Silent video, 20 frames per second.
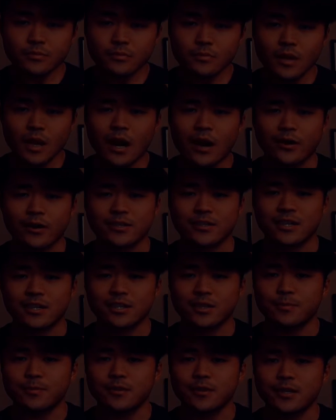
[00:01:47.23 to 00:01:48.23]
how
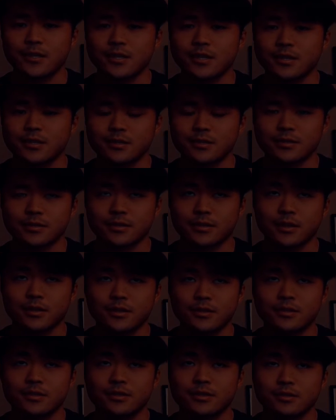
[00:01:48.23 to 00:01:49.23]
accessible is it?
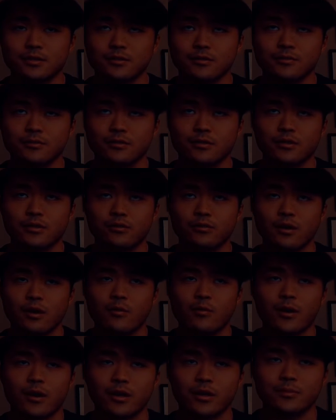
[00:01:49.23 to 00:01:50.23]
Because you don't
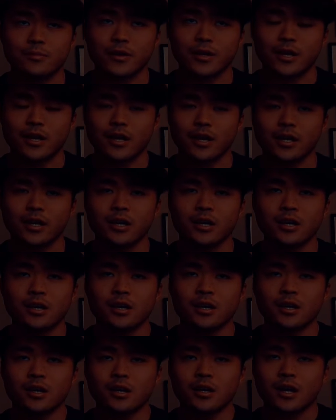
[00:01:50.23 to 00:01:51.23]
want to be like,
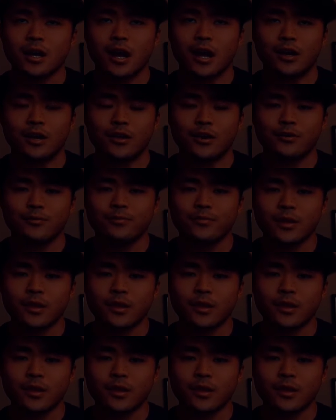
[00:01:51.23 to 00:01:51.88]
I don't know.